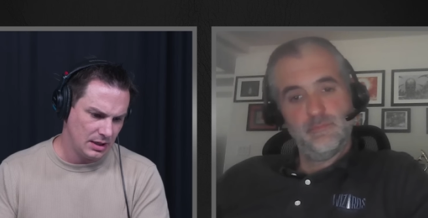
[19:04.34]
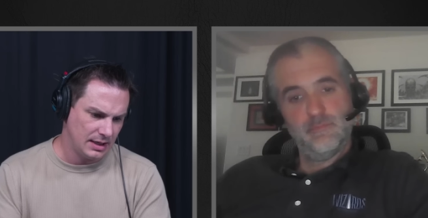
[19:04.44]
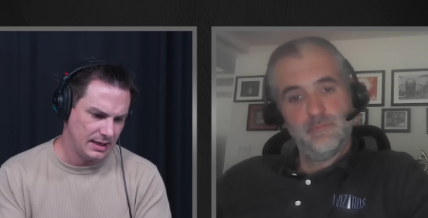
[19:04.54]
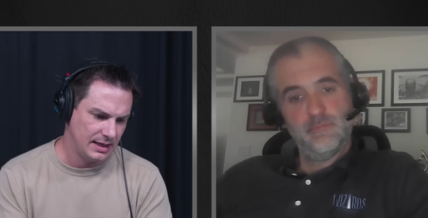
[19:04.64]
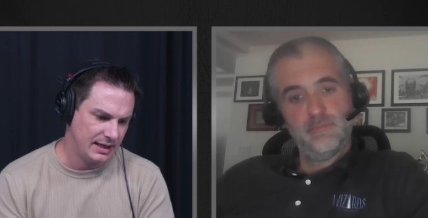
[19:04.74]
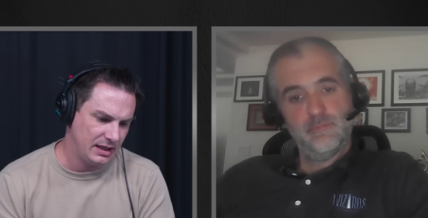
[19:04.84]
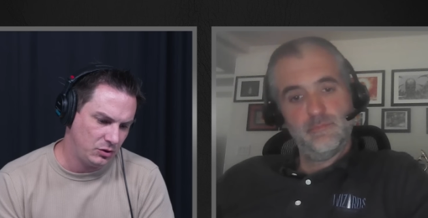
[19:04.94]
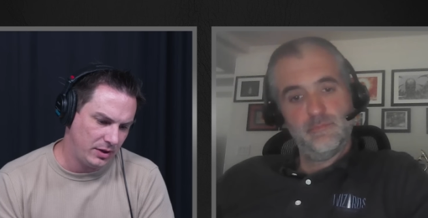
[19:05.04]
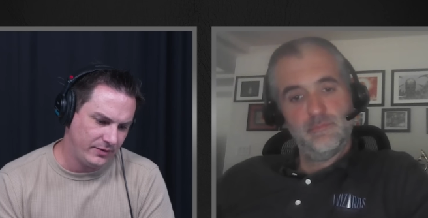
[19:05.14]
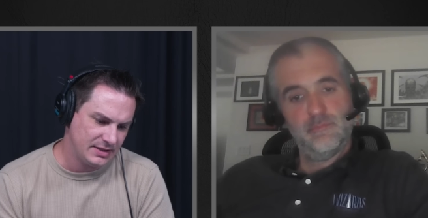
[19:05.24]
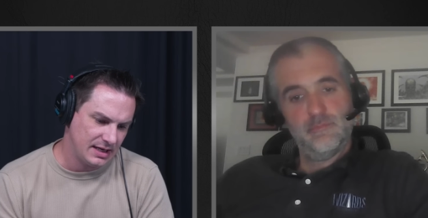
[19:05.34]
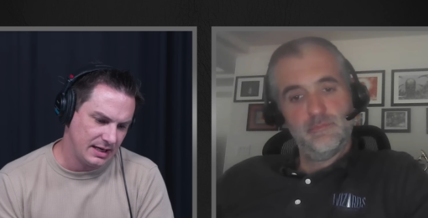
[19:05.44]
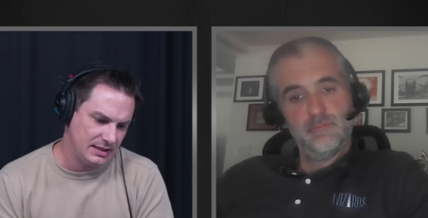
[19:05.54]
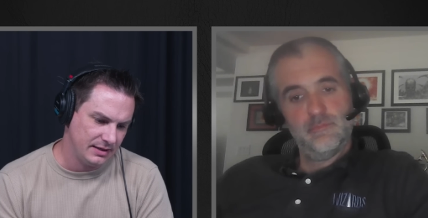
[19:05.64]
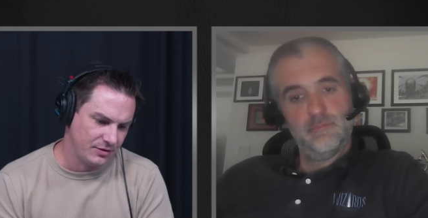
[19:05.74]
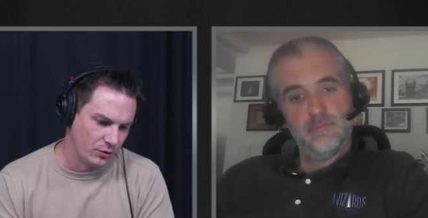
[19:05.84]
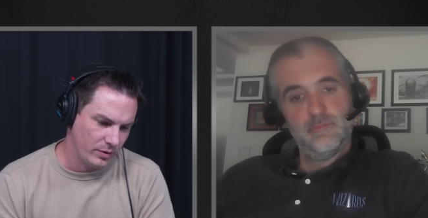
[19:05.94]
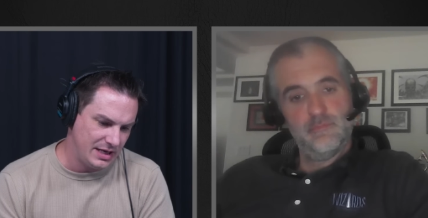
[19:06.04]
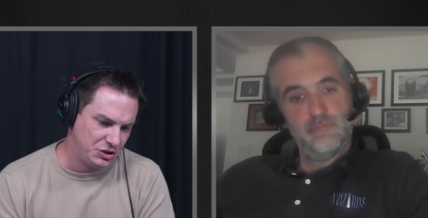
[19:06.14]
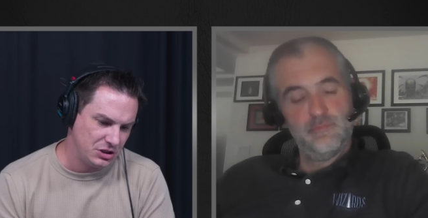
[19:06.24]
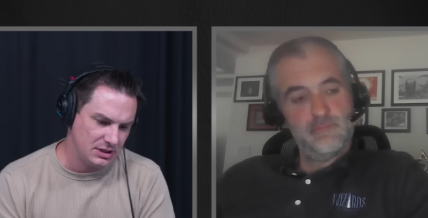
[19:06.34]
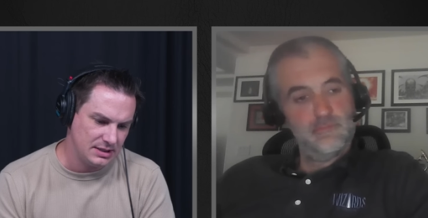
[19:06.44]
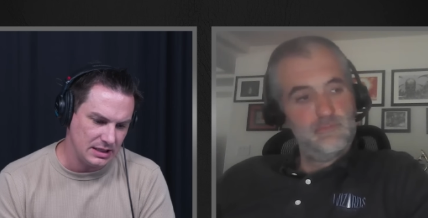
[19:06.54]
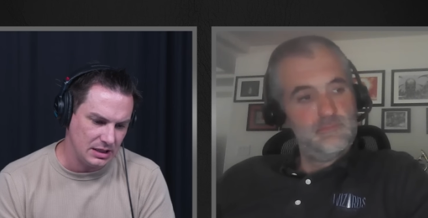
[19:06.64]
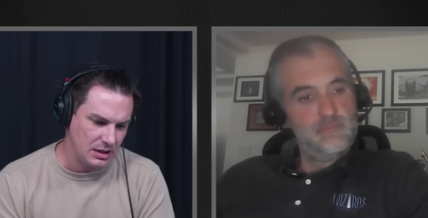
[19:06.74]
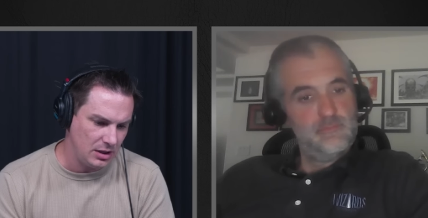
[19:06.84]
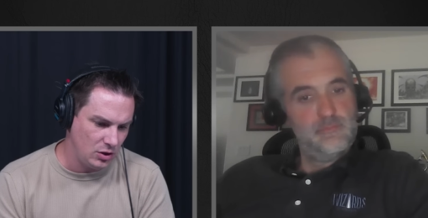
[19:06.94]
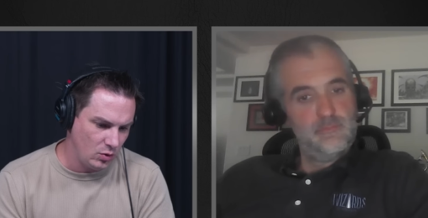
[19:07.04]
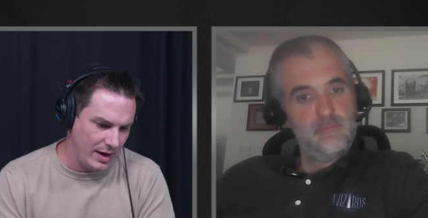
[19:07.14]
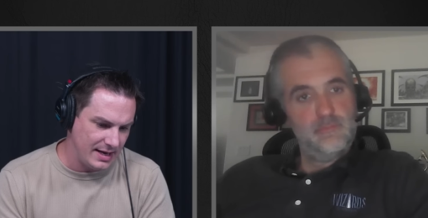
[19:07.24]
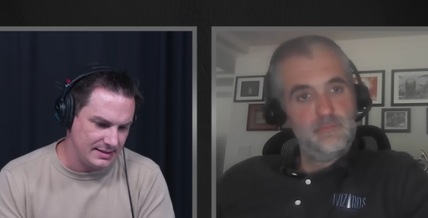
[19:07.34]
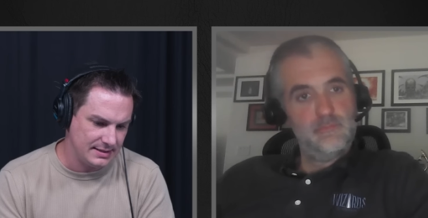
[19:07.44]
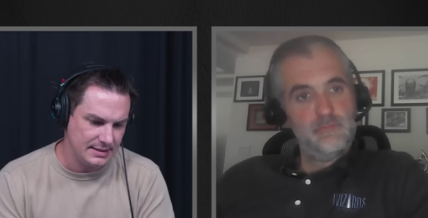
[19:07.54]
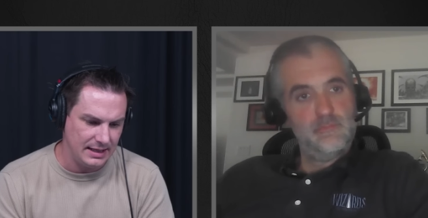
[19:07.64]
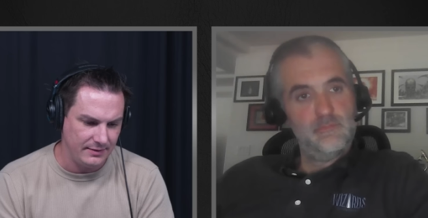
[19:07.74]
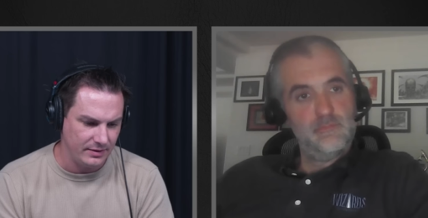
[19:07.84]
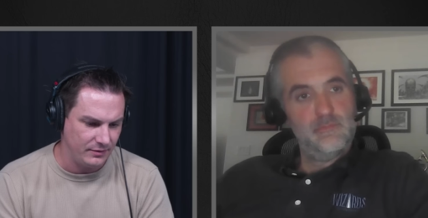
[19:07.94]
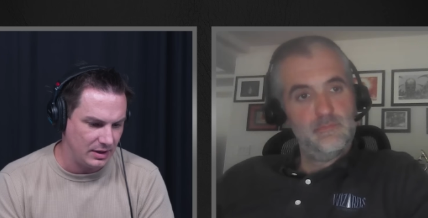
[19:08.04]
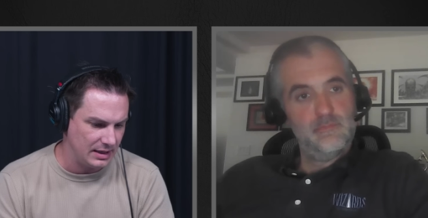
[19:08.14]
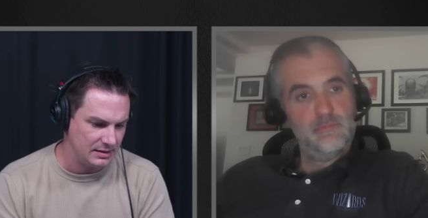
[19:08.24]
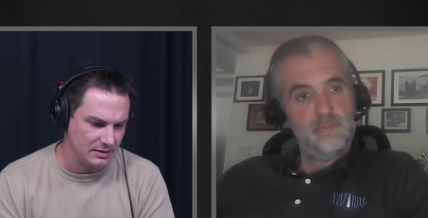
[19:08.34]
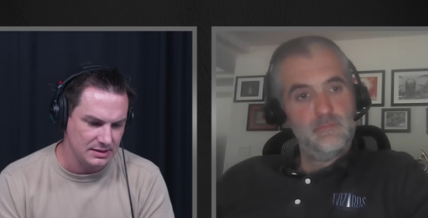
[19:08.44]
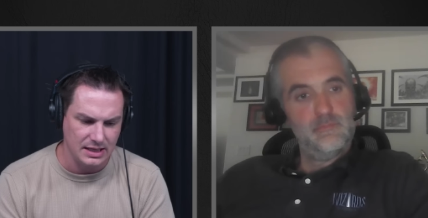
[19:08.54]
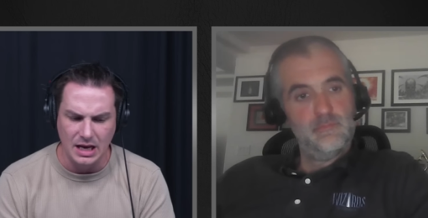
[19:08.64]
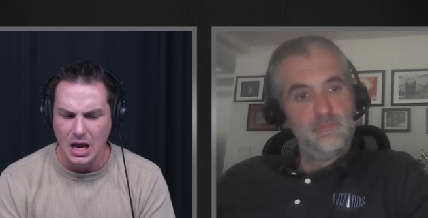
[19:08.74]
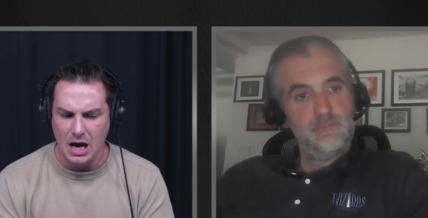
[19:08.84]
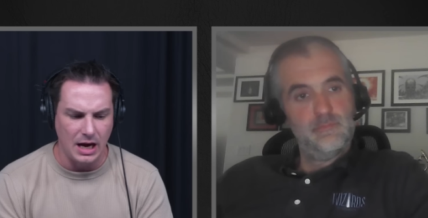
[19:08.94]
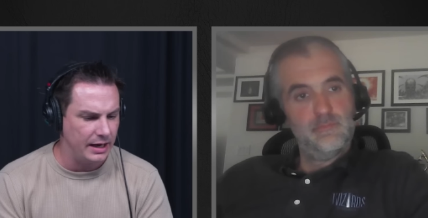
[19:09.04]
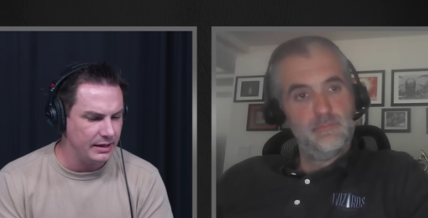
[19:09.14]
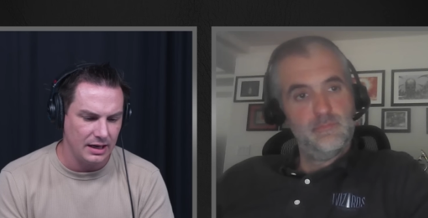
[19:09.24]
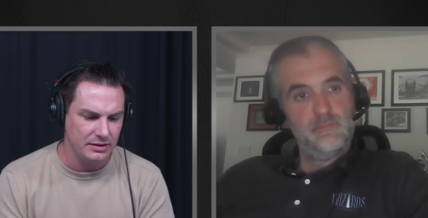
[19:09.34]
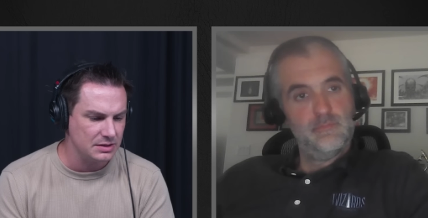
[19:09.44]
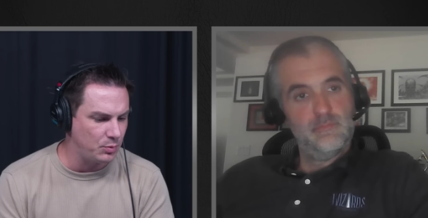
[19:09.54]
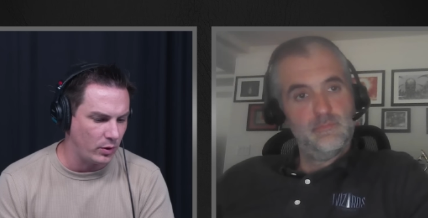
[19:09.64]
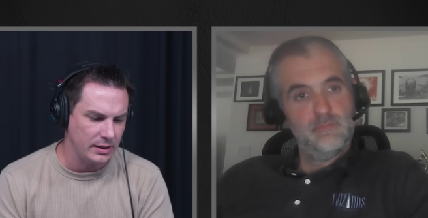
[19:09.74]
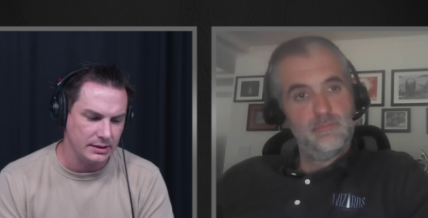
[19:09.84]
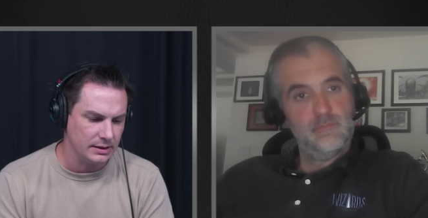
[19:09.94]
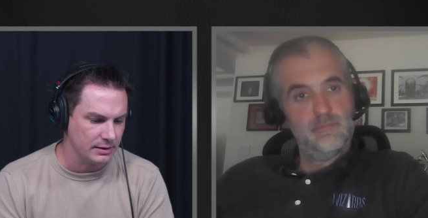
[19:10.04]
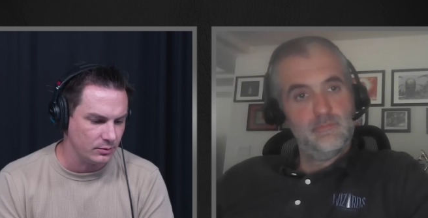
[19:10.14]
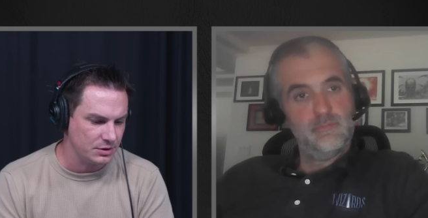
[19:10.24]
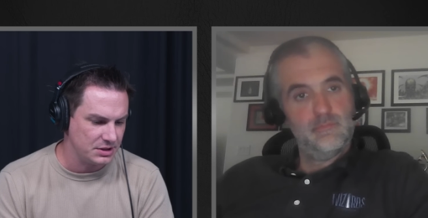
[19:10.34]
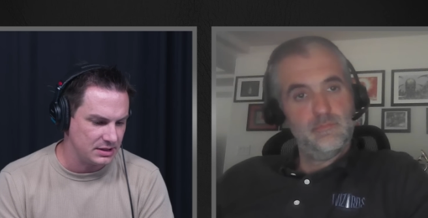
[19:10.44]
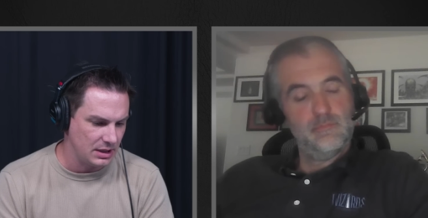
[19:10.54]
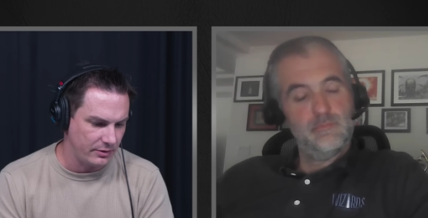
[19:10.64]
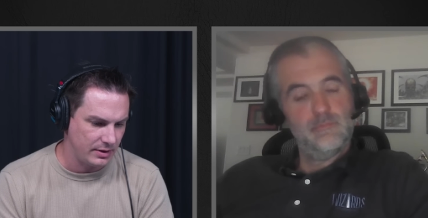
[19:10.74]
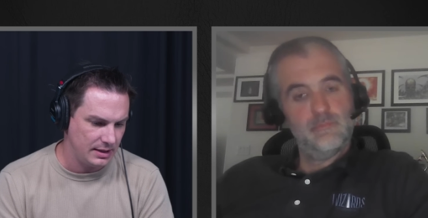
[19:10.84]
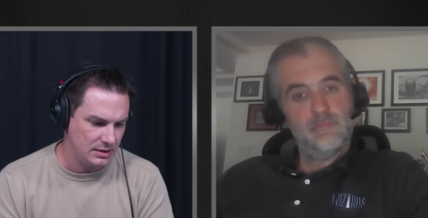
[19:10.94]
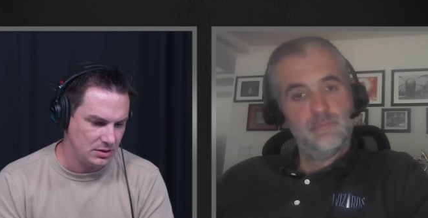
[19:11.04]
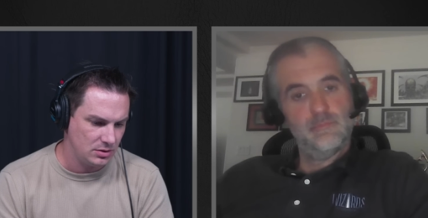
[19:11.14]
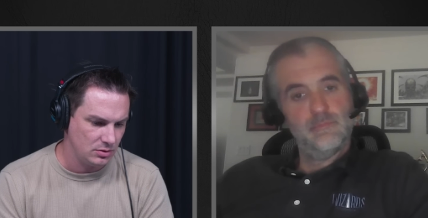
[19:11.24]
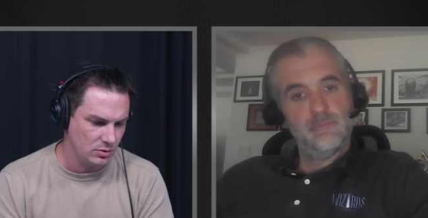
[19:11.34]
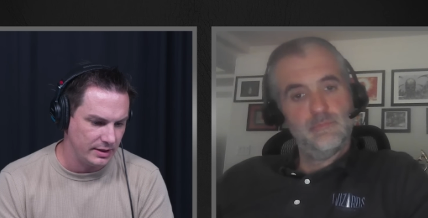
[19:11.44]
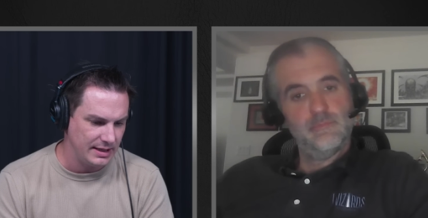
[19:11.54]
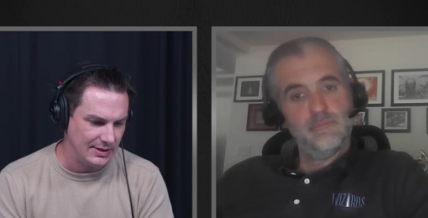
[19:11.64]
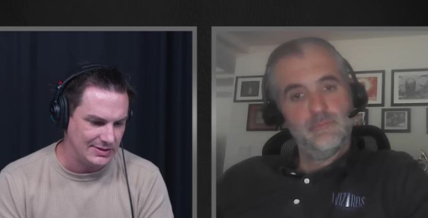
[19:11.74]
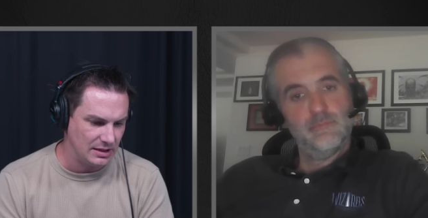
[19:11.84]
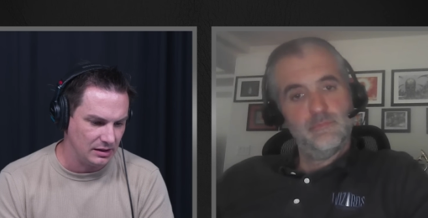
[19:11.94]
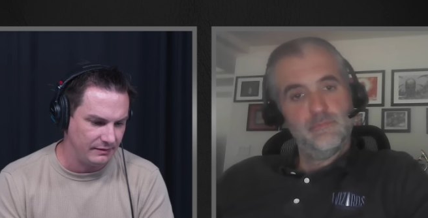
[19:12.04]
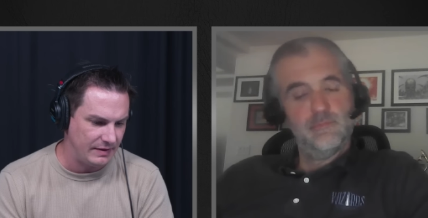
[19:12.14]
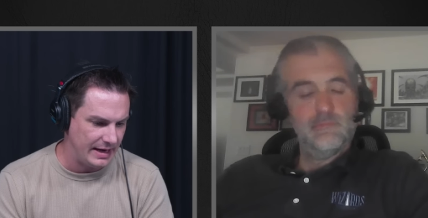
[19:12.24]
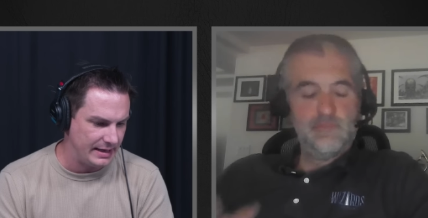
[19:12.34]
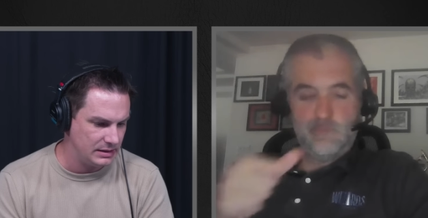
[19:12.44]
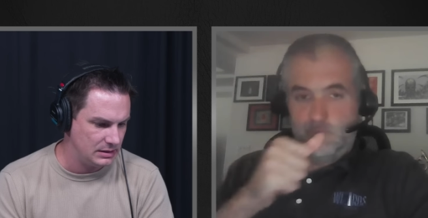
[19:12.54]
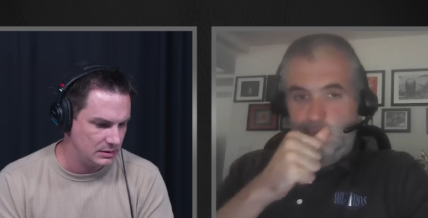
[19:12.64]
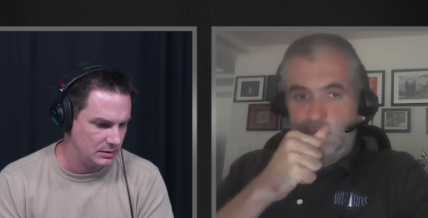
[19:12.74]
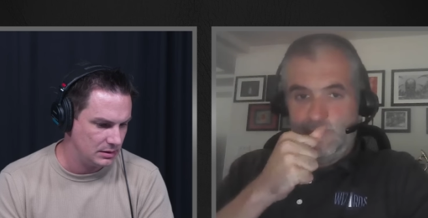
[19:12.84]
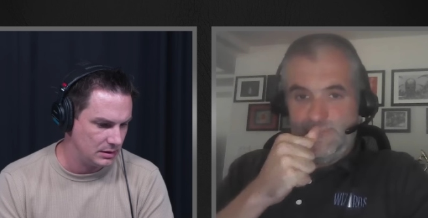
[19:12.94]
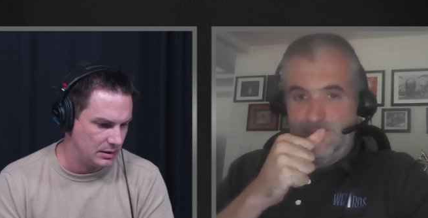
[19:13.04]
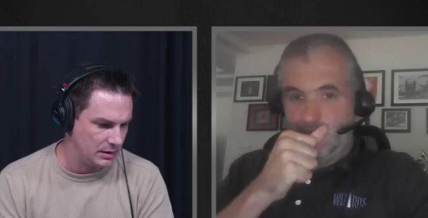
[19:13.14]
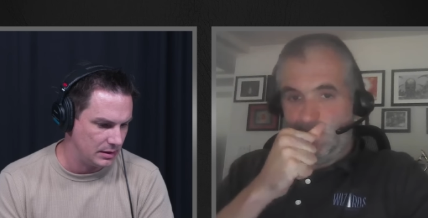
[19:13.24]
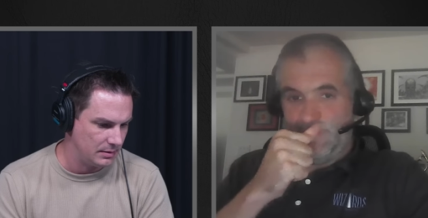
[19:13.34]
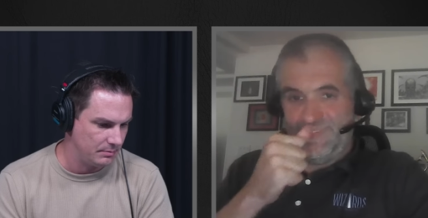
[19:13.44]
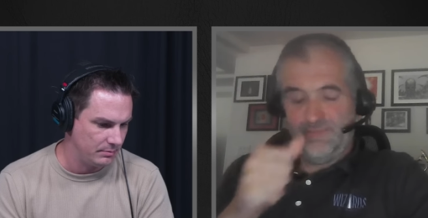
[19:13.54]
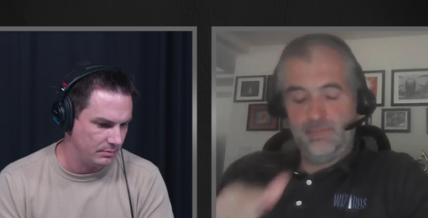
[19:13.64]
Speaker 1: Uh, can you give us an idea of the regions in the U S, even if you can't tell the city? Uh, not at this point. Uh, we're just not ready to announce all of that. Um,